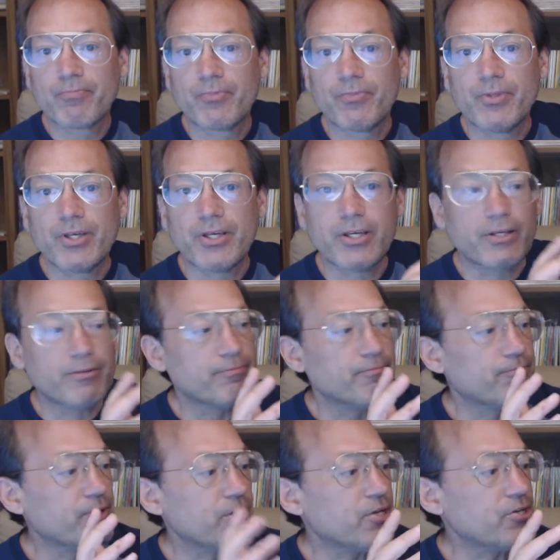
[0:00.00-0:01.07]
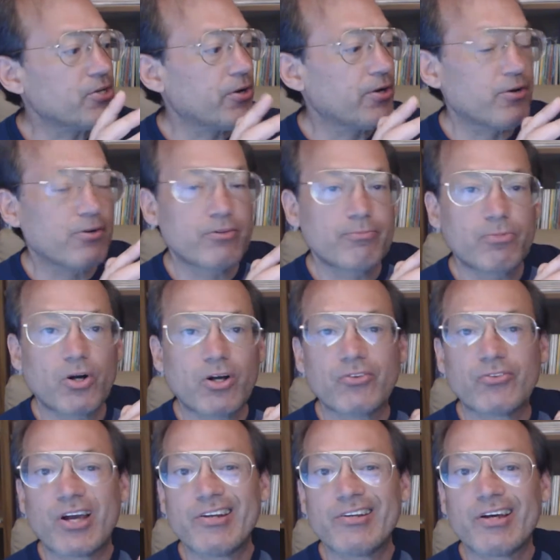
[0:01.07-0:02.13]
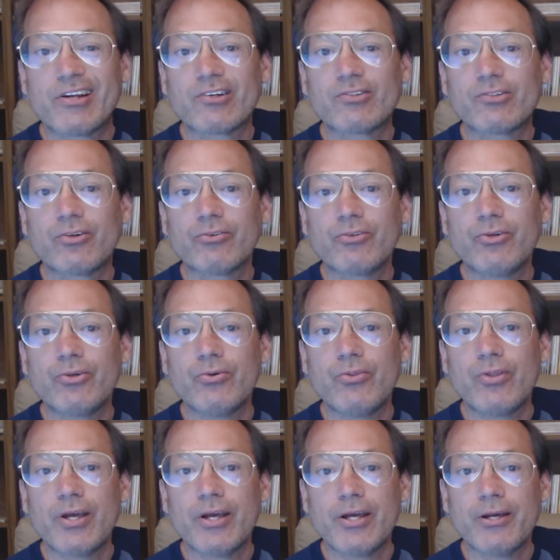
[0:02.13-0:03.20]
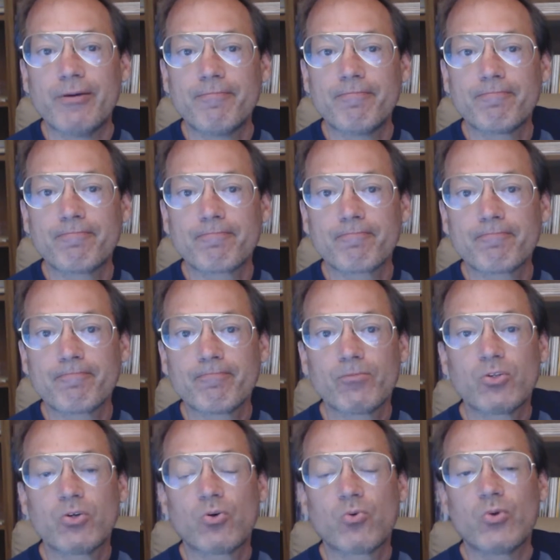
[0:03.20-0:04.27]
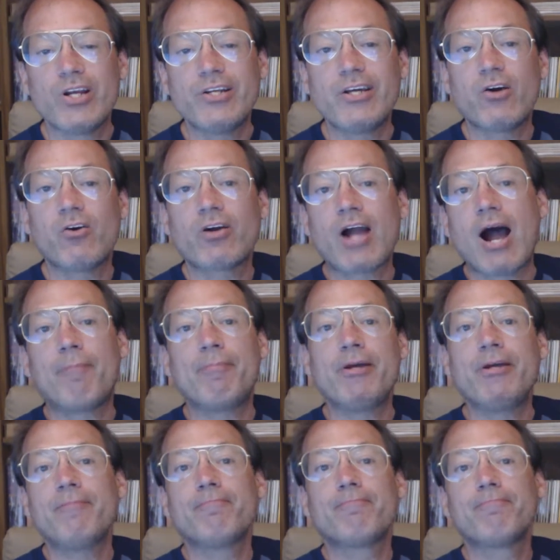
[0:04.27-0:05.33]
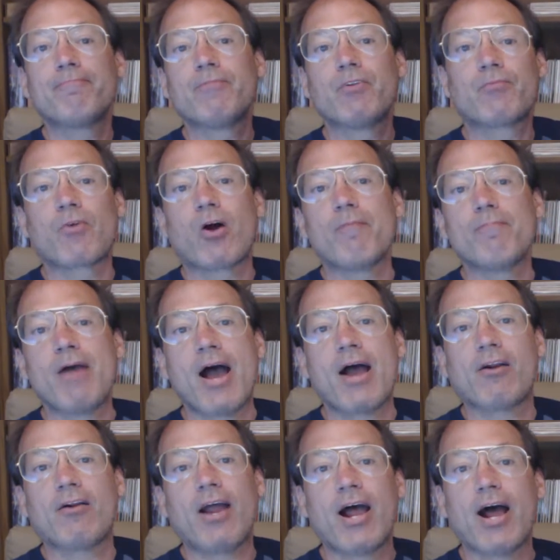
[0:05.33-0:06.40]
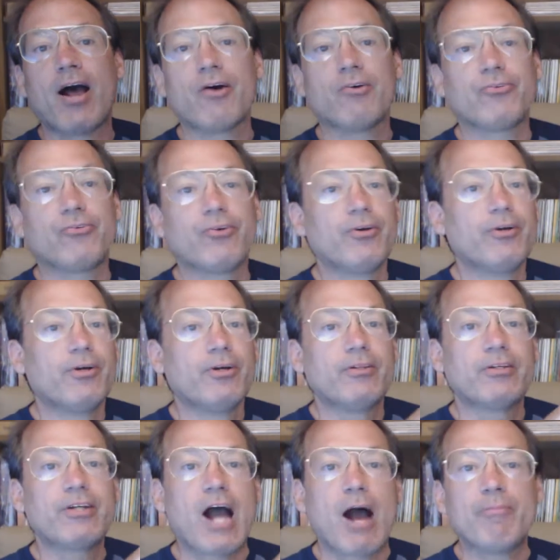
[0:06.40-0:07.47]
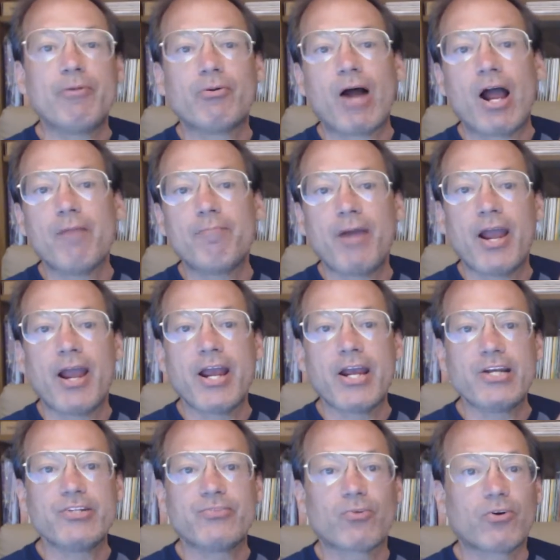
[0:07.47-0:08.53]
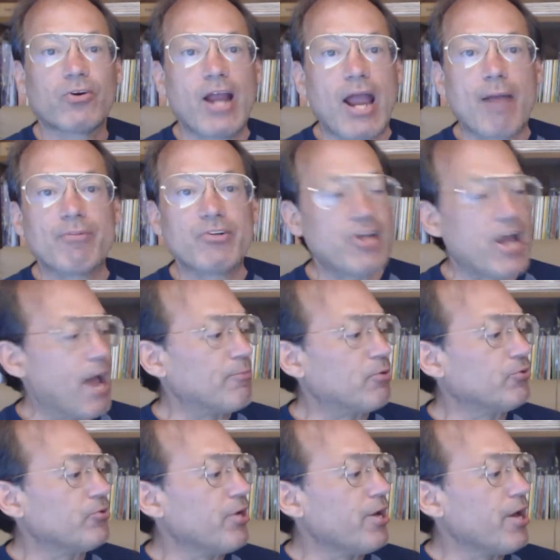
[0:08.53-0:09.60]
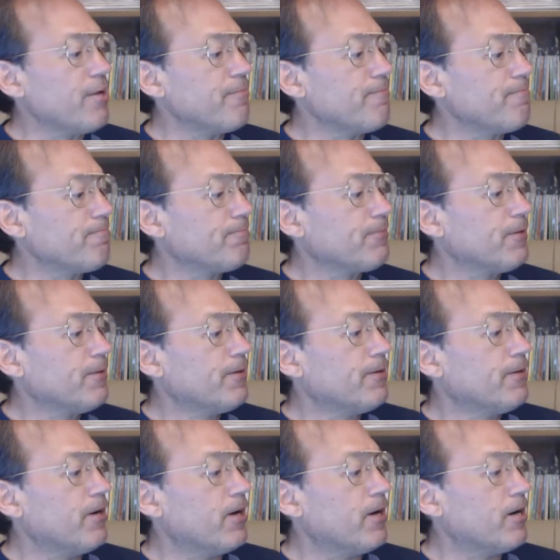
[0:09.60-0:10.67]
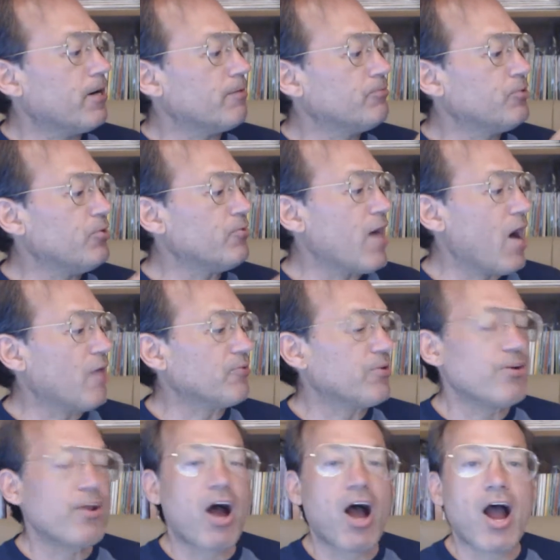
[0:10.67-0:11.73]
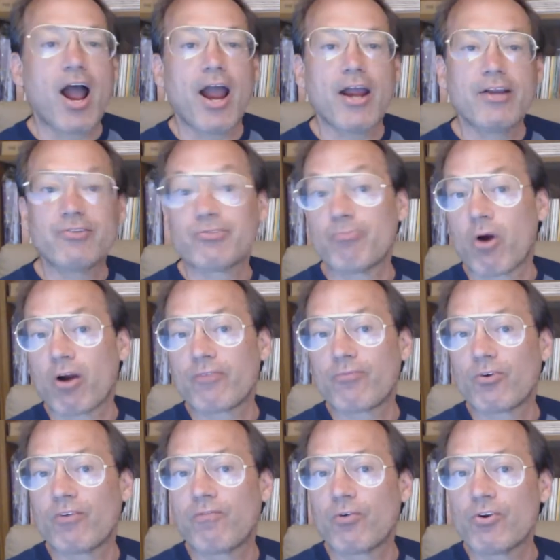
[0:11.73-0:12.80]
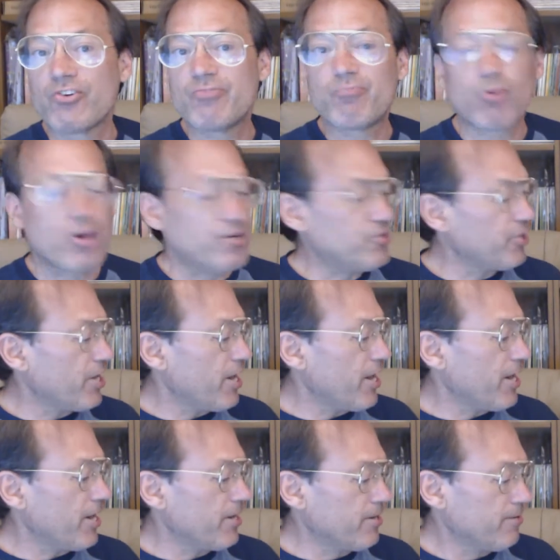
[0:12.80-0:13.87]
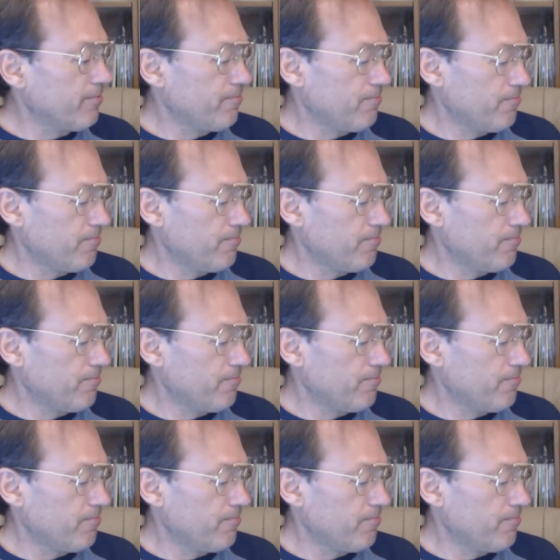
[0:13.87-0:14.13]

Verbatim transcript: The interior of the book is identical to the retail copy. The front matter has the copyright page for Hamish Hamilton, uh, 2009, Smart for a First Printing.